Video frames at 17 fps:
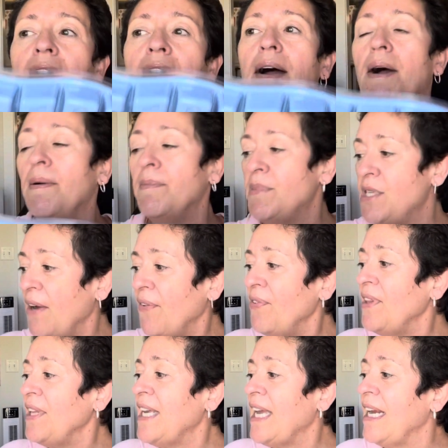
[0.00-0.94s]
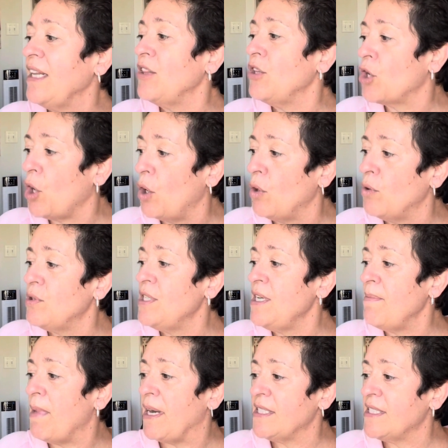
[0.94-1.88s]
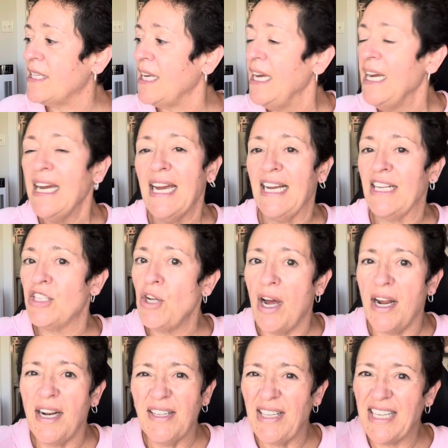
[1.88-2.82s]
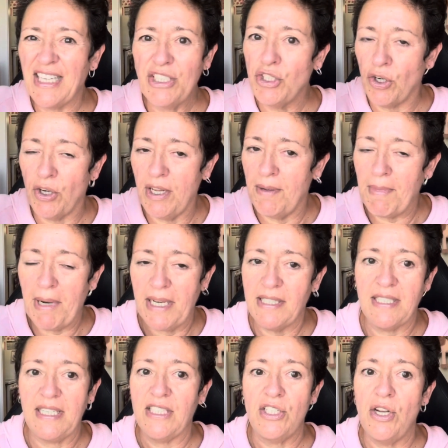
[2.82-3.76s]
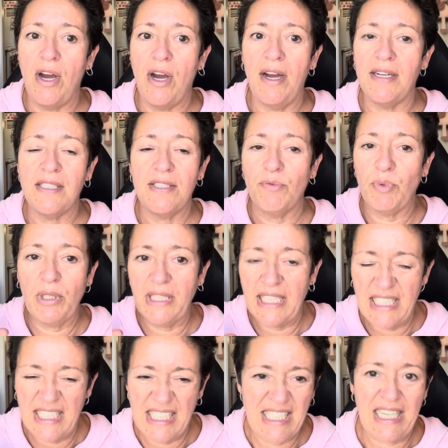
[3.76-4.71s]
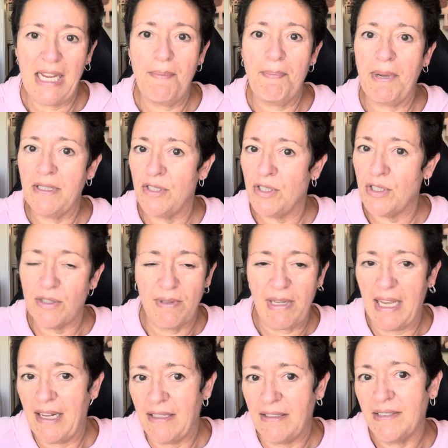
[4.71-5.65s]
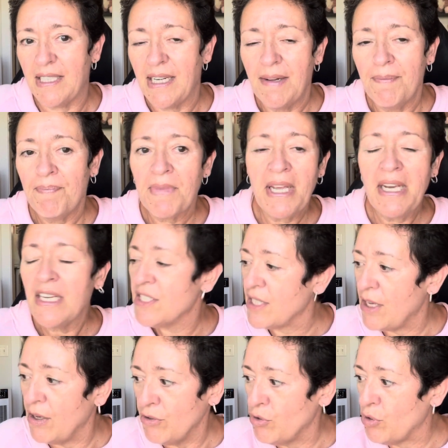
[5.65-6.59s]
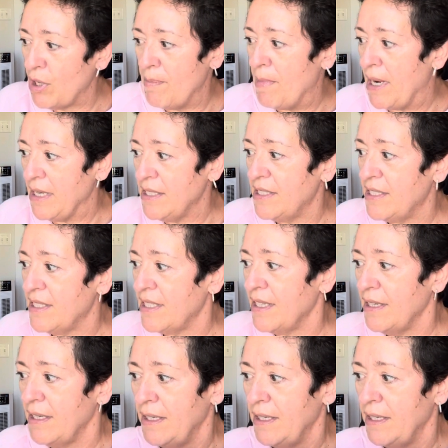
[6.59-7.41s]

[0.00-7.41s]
um, definitely getting the cozy musk. It's not like a dirty musk. It's not really deep and, and sultry musk.